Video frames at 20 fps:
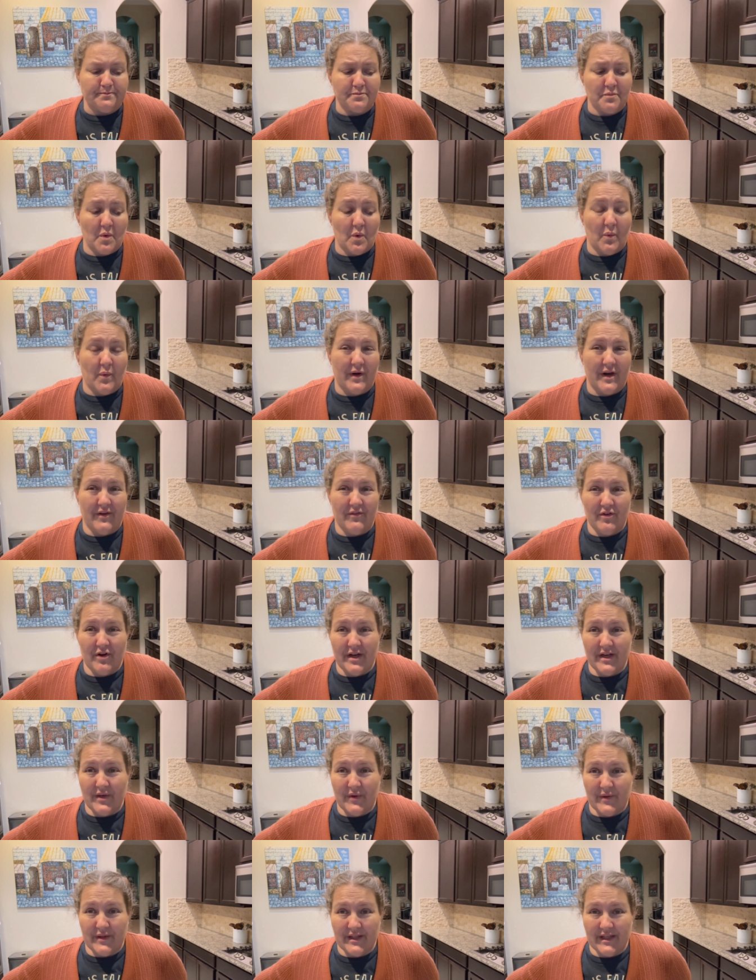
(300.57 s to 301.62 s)
whatever I
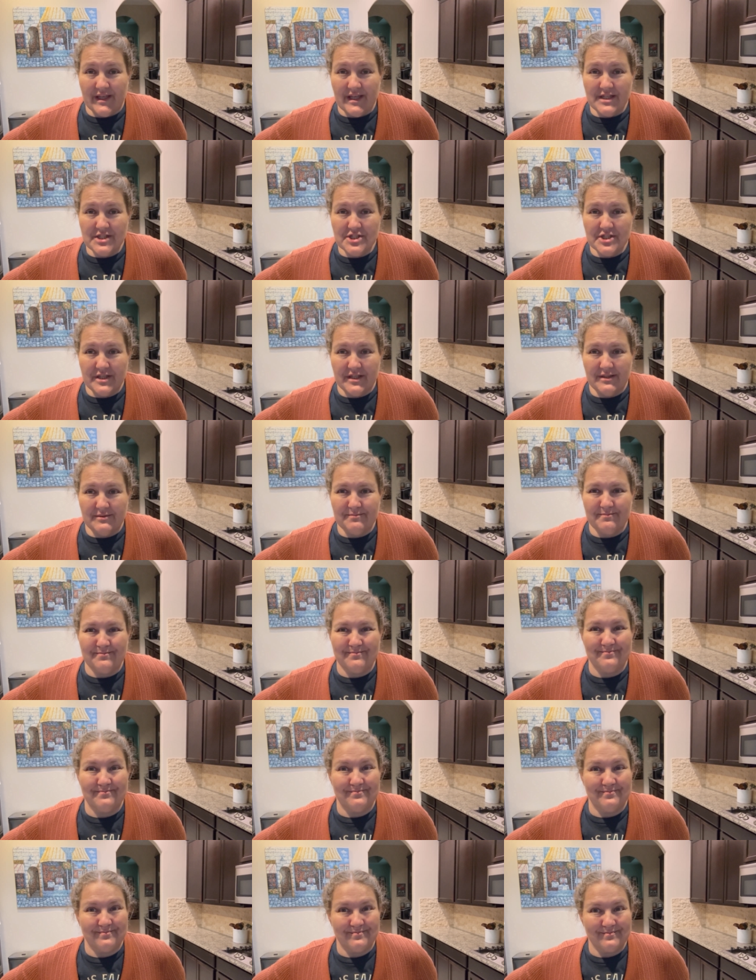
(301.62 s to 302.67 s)
do in the kitchen
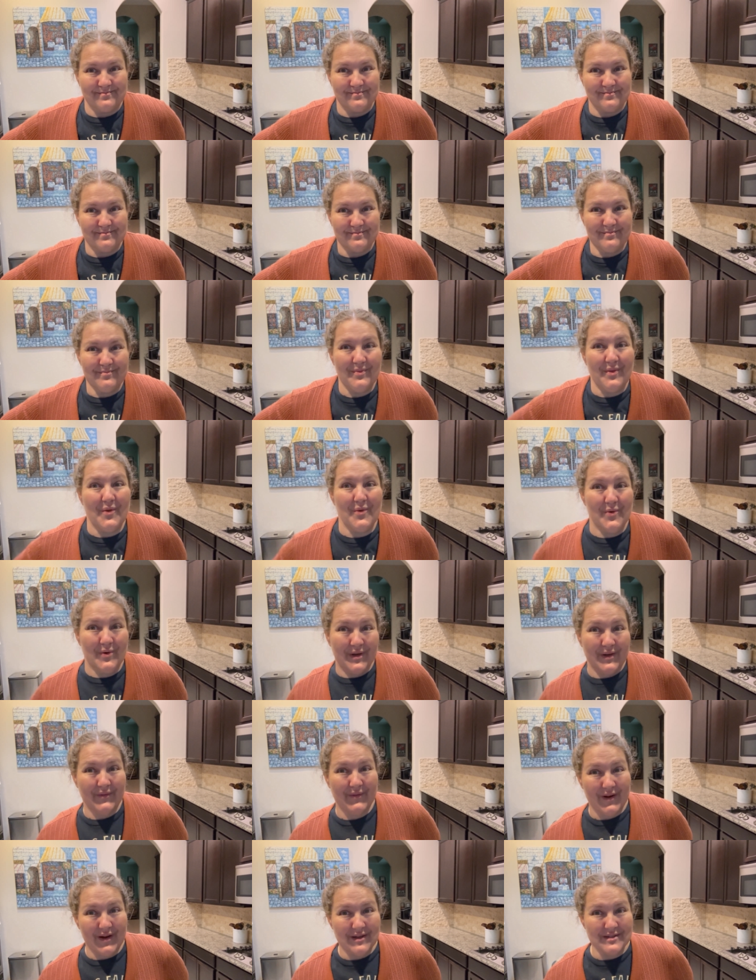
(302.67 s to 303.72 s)
or
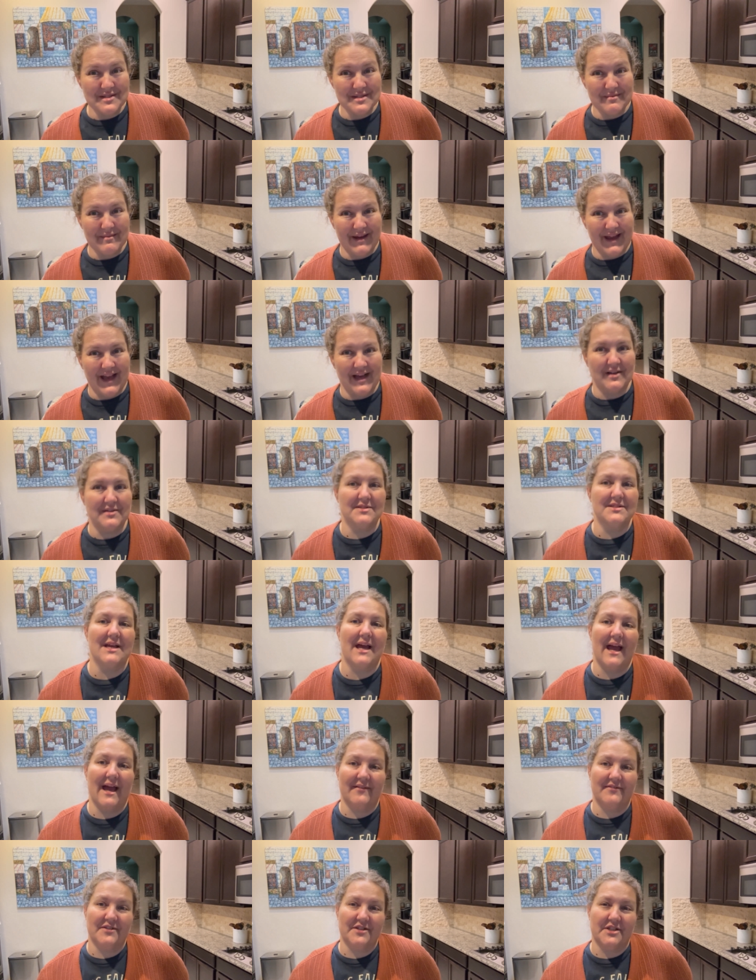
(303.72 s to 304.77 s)
anywhere else in my house, I
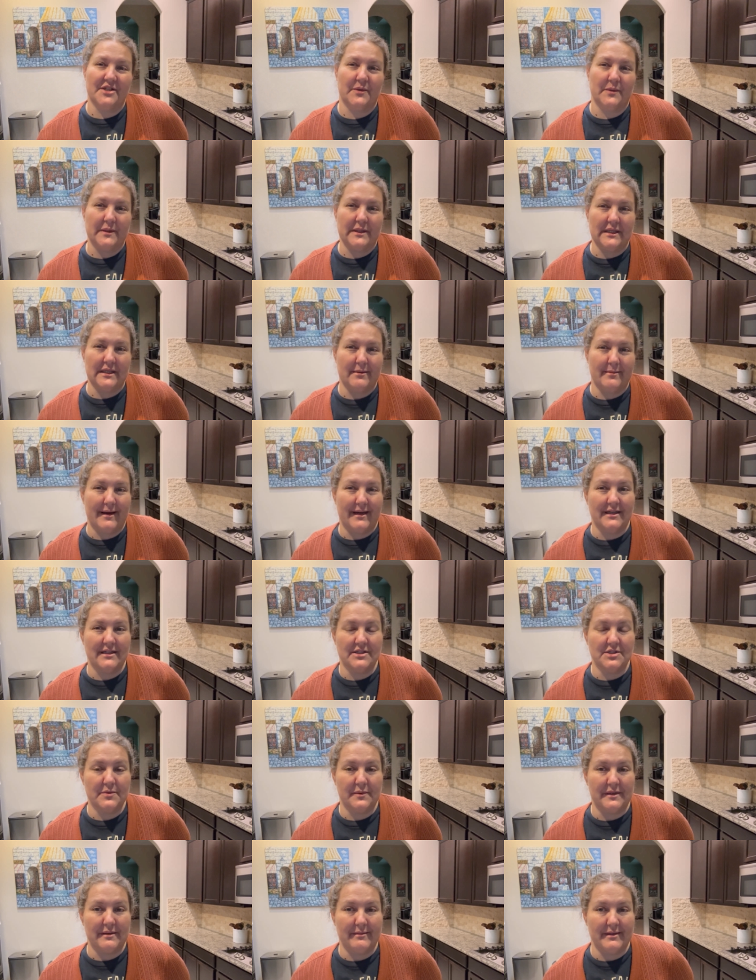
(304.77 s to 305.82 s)
have to do within about a
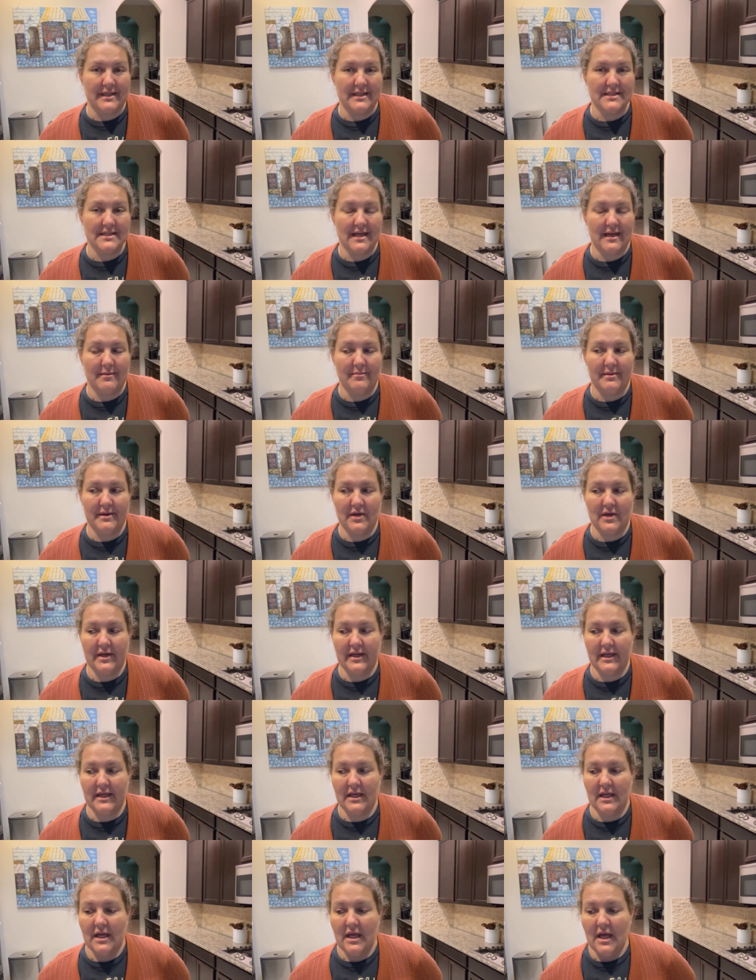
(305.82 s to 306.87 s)
20-minute time
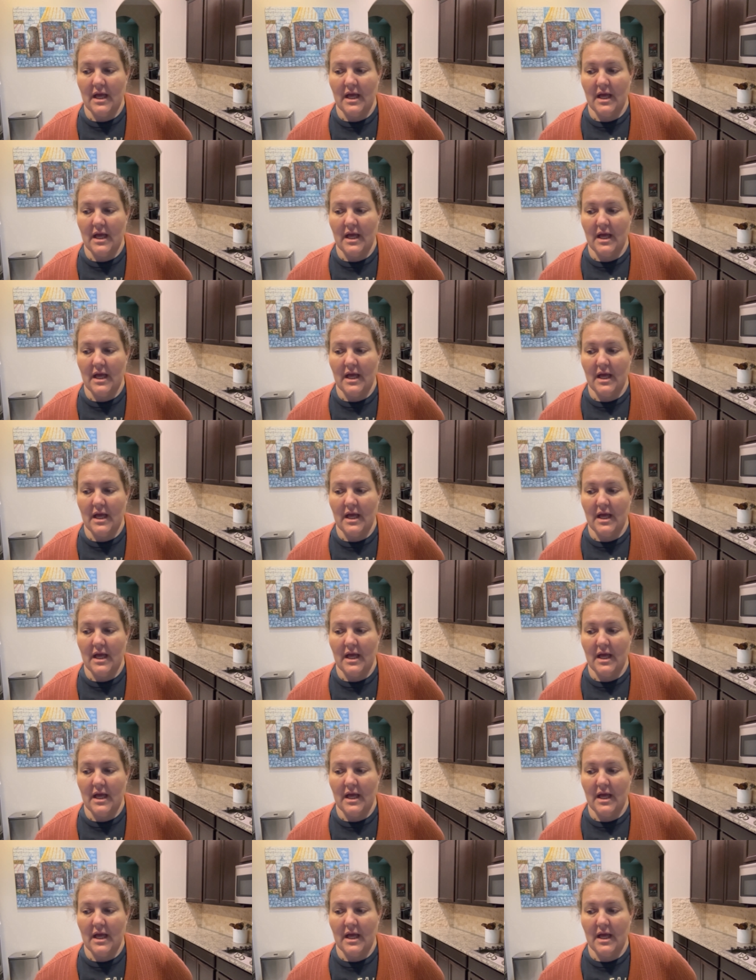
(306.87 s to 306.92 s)
period.